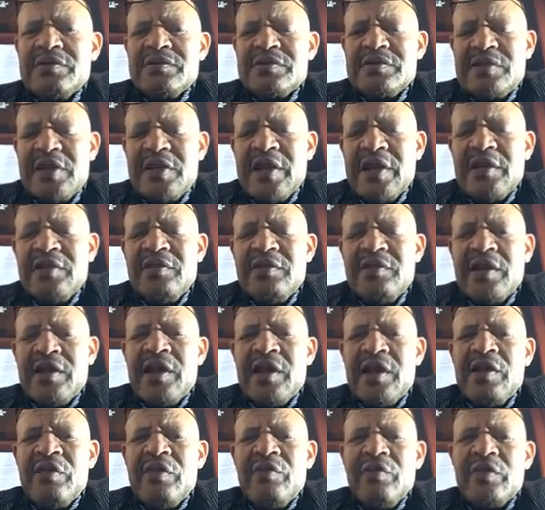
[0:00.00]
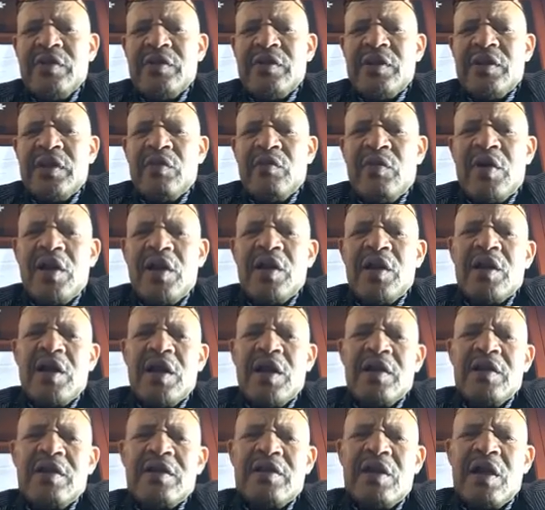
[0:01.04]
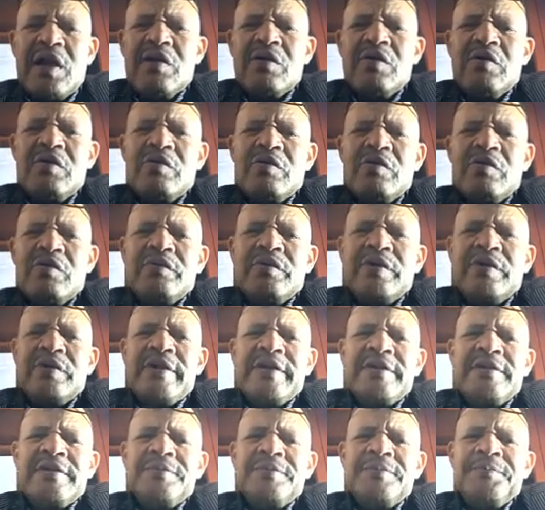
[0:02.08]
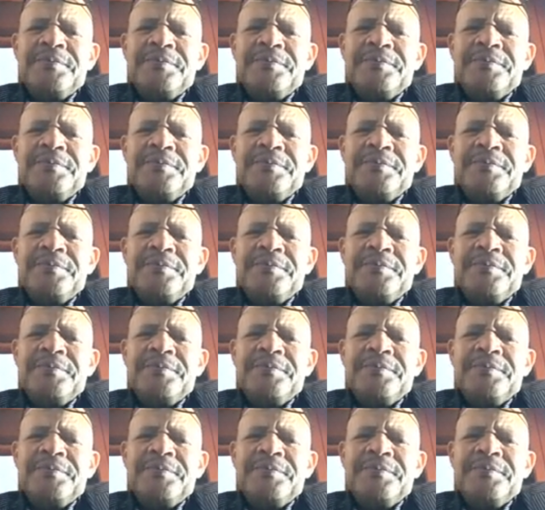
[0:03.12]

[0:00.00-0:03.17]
stayed there with one other young comrade,